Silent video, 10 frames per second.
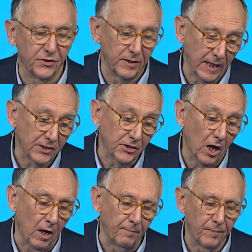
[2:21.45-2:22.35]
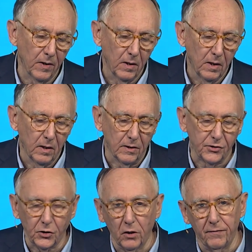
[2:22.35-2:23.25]
the desktop, the
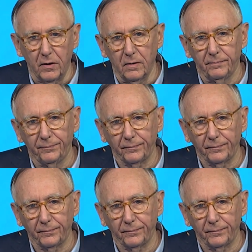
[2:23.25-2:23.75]
server,